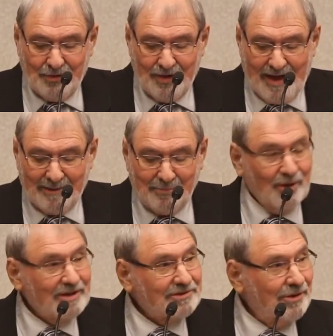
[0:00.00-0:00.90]
United
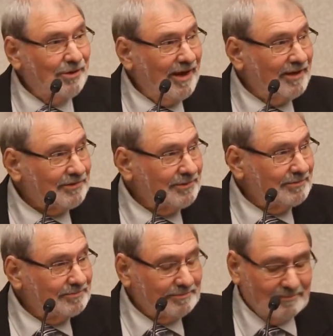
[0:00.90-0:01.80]
Press
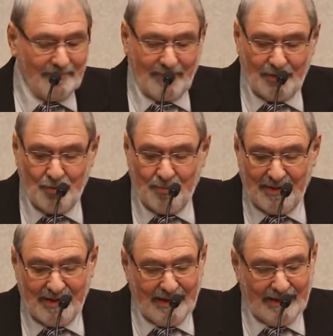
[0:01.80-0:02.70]
International,
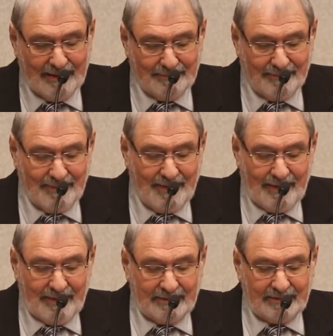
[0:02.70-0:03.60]
UPI,
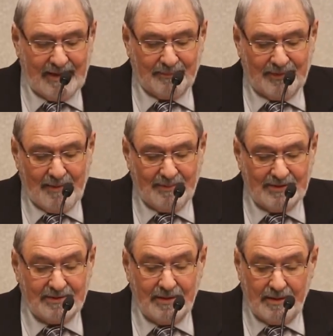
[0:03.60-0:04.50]
stepped up
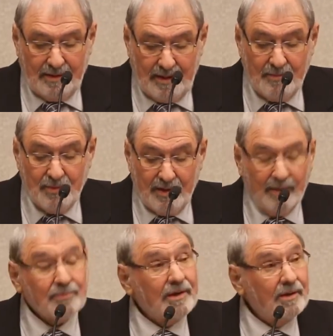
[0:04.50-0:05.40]
and said he would
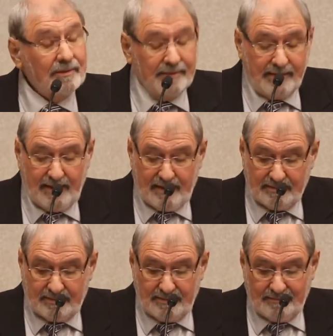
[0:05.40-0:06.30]
help carry the
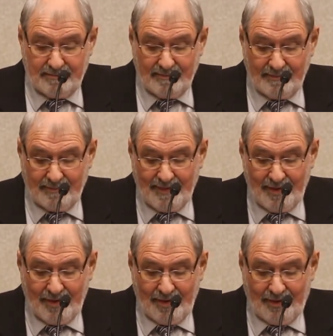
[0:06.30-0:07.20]
casket.
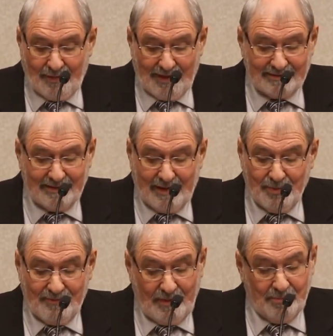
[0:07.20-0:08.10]
Well, like I say, I
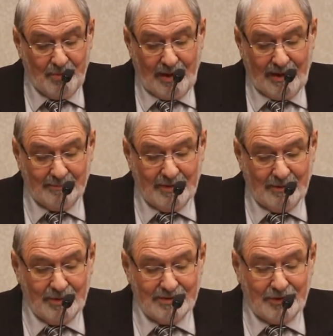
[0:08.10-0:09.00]
wasn't very bright,
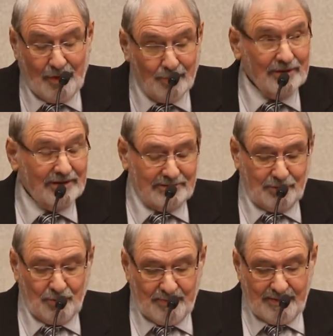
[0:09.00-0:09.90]
but I wasn't totally
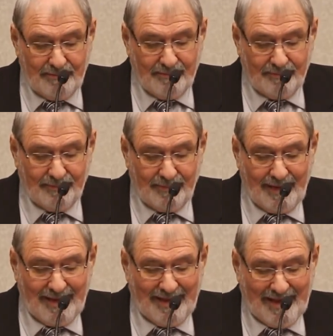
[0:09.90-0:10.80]
stupid.
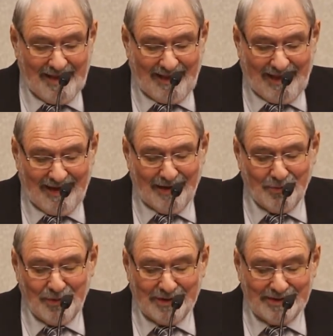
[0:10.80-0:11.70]
And I
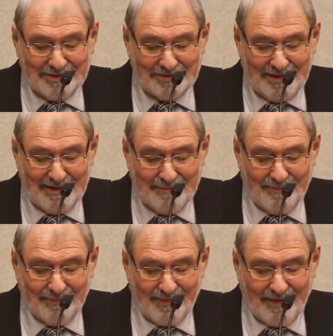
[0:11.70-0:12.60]
quickly
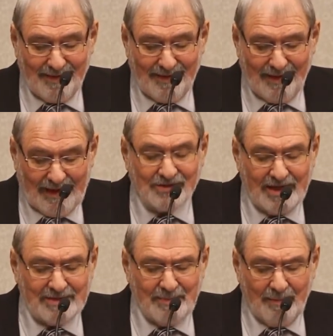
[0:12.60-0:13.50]
said, I
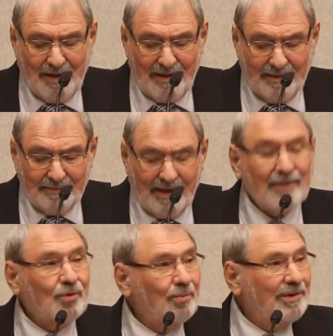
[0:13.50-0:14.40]
changed my mind.
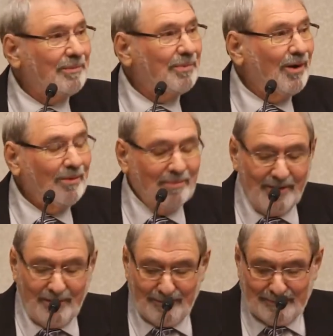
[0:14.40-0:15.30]
I will be a
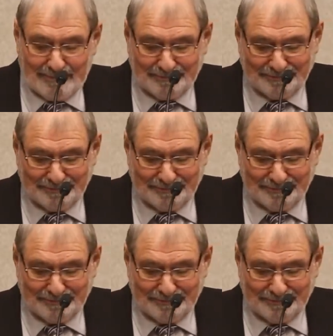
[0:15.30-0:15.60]
pallbearer.